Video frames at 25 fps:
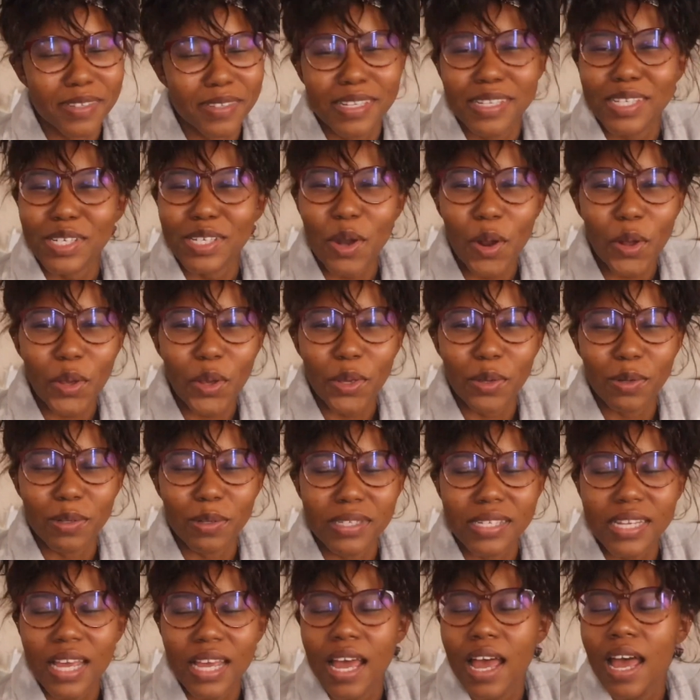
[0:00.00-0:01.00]
It's not
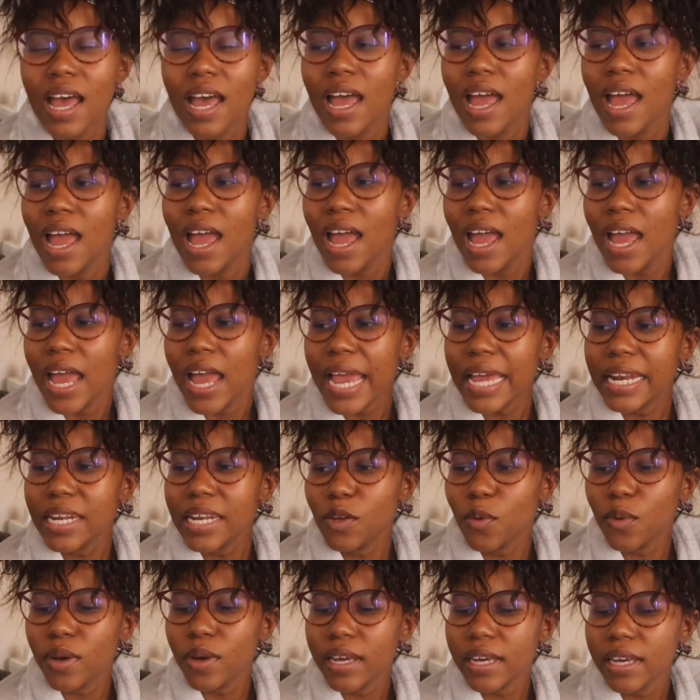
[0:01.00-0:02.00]
cute.
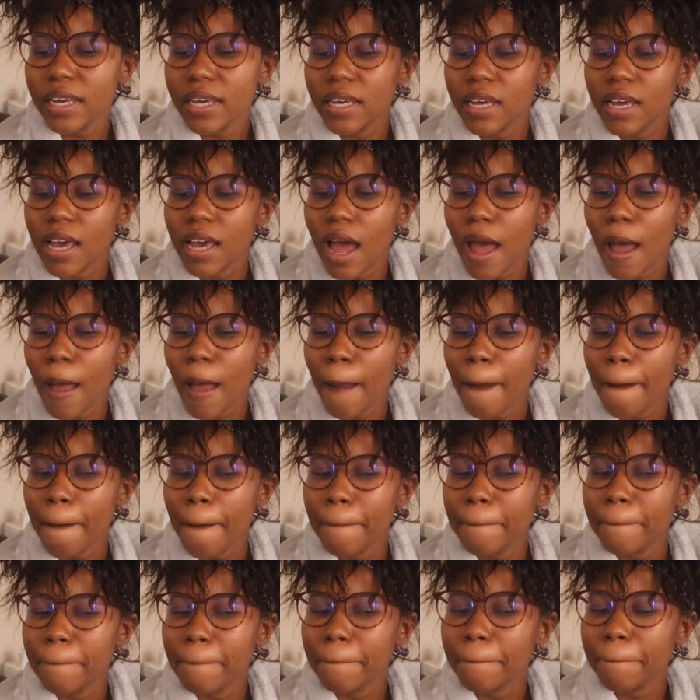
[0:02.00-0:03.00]
Anyway,
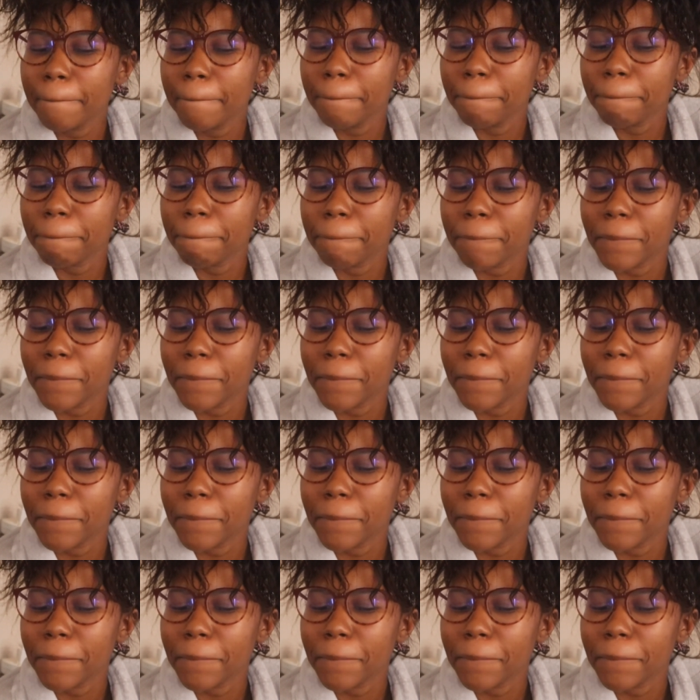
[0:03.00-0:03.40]
um,